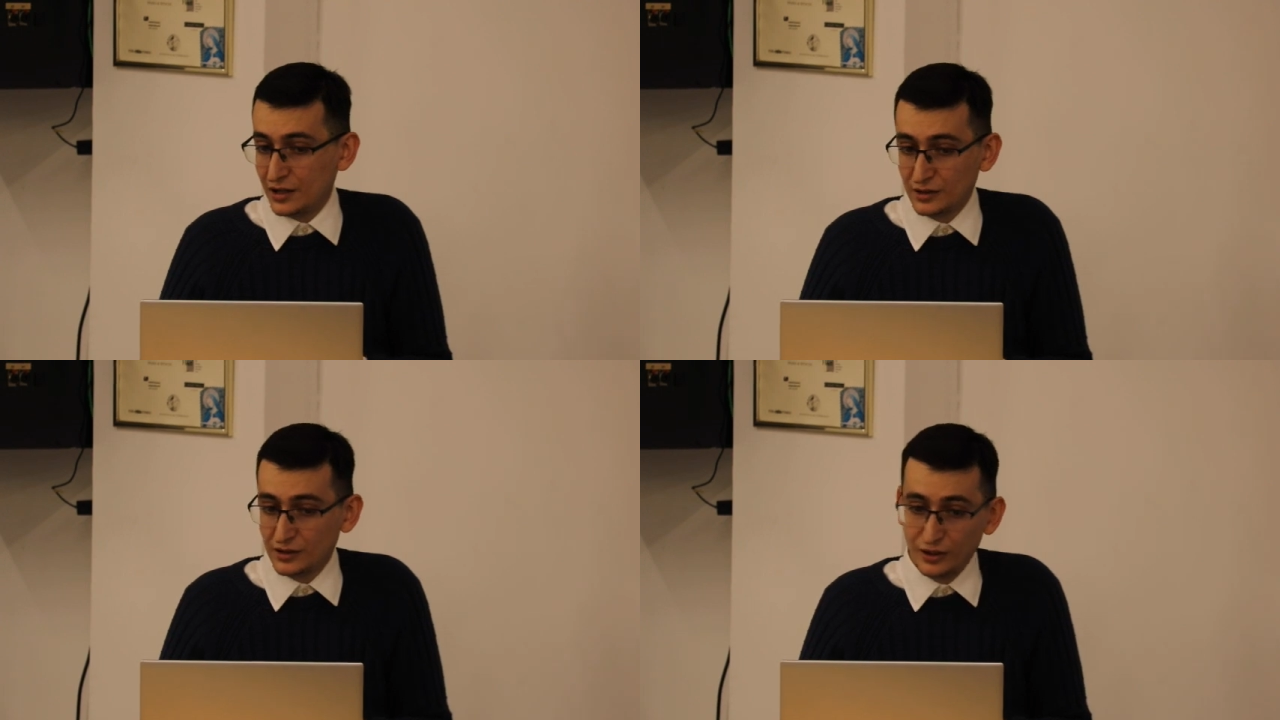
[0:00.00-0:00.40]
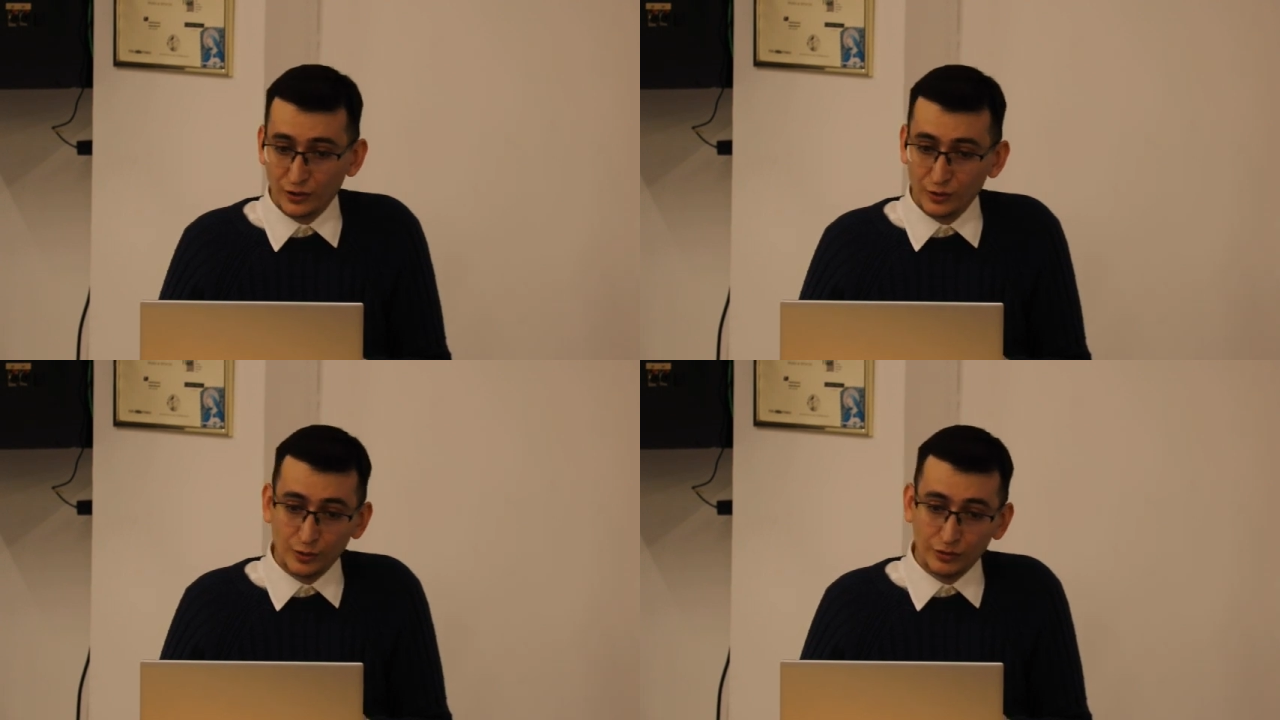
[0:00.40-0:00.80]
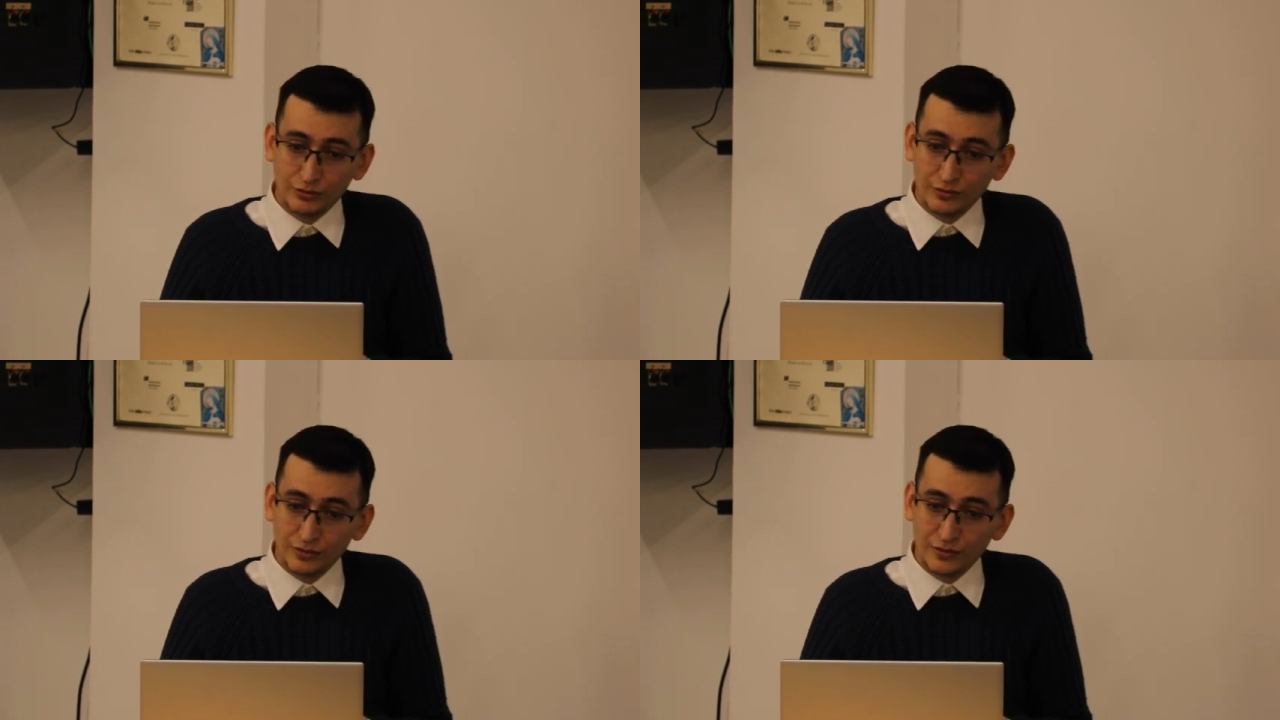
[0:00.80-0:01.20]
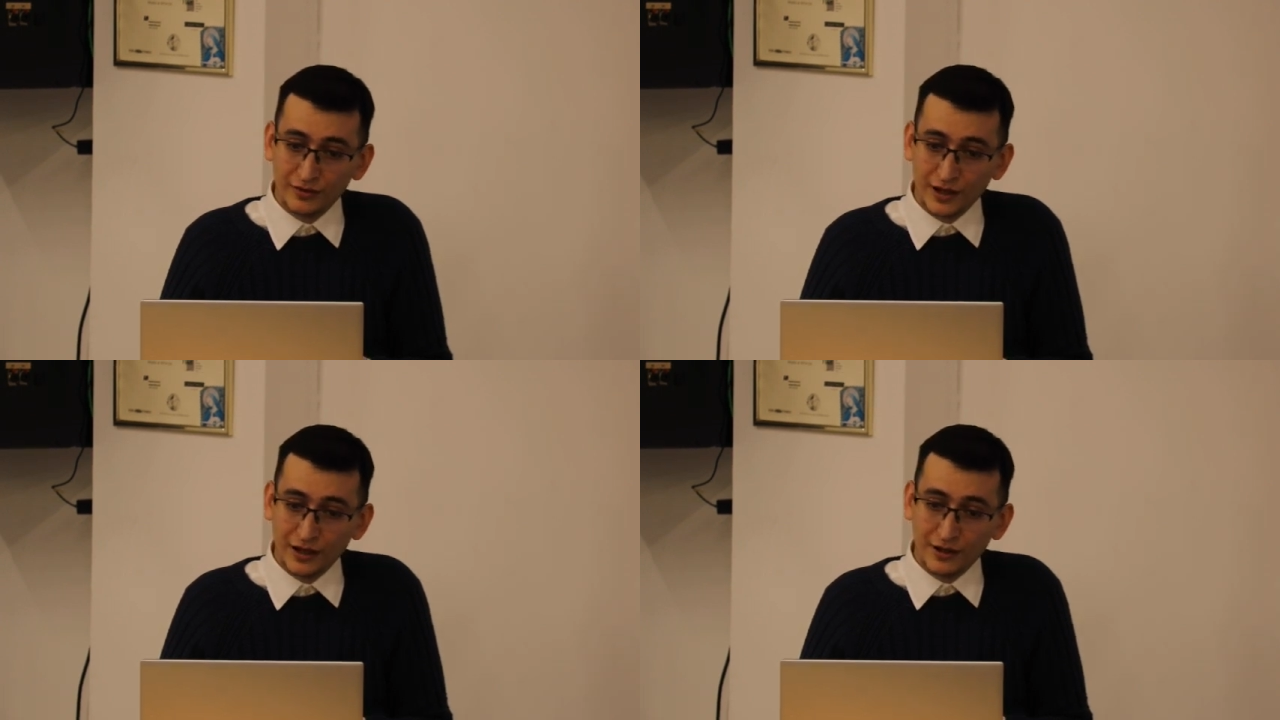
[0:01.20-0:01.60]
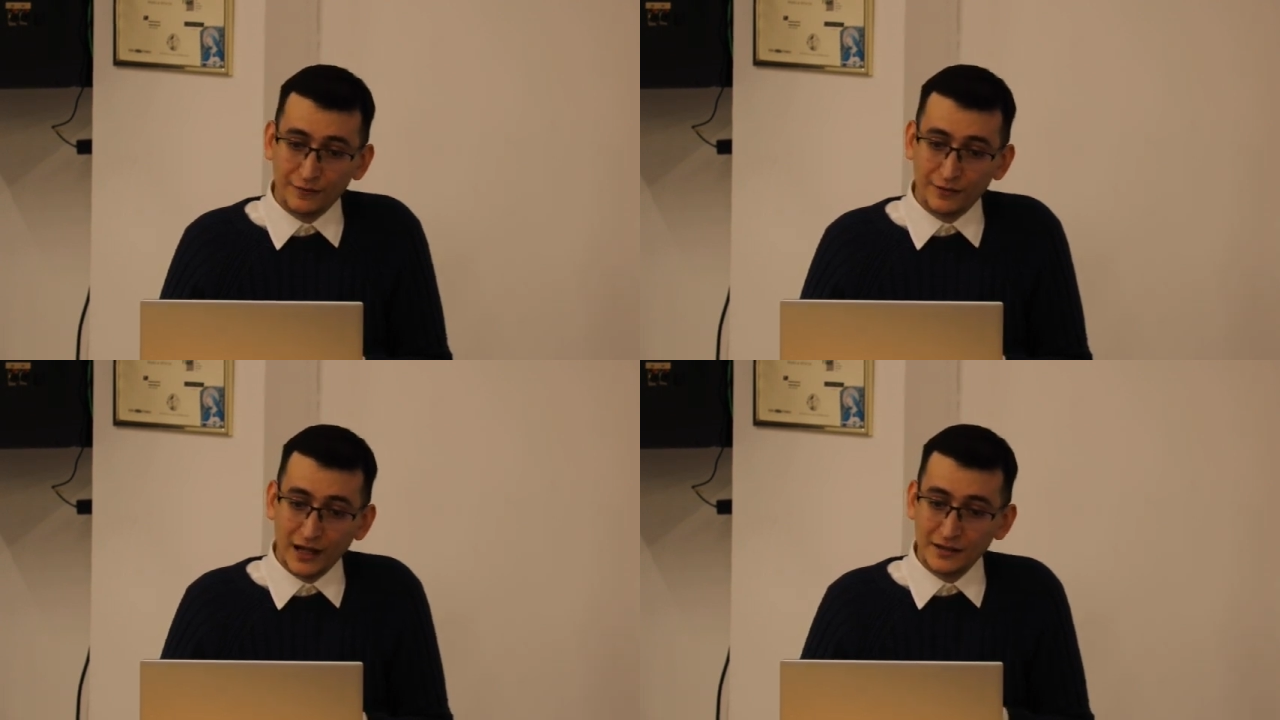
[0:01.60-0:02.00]
So
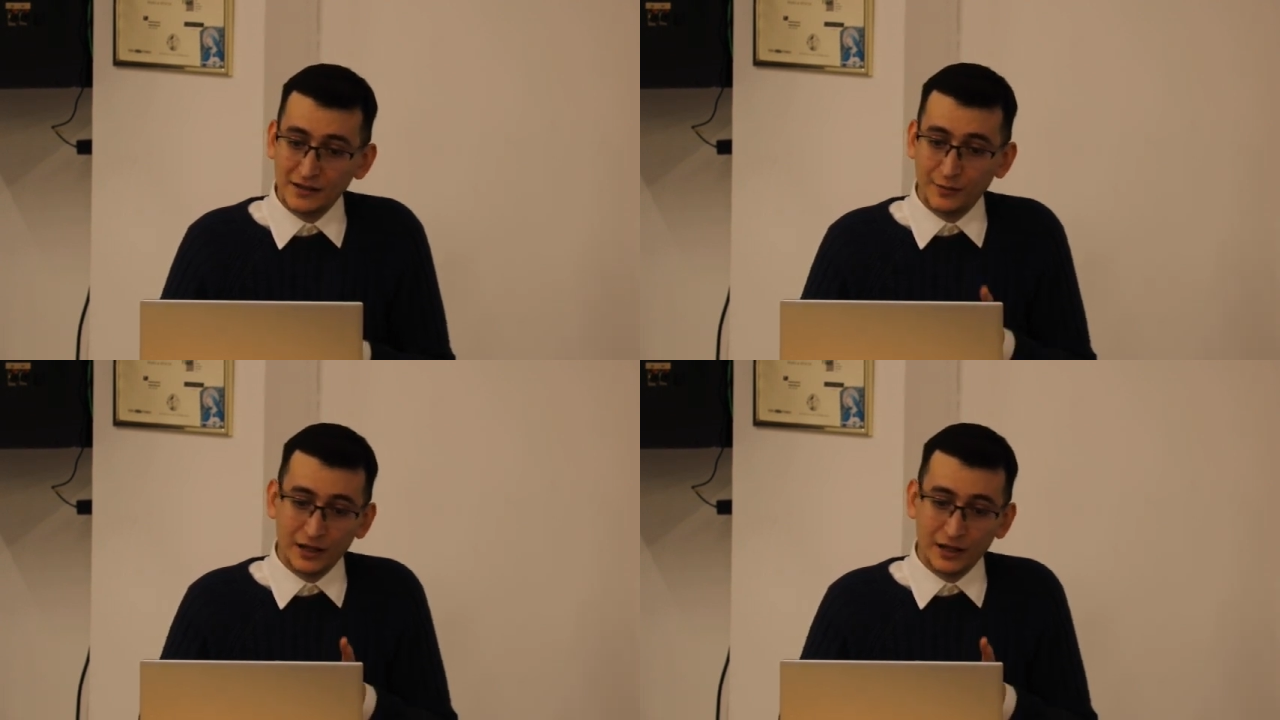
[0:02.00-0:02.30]
the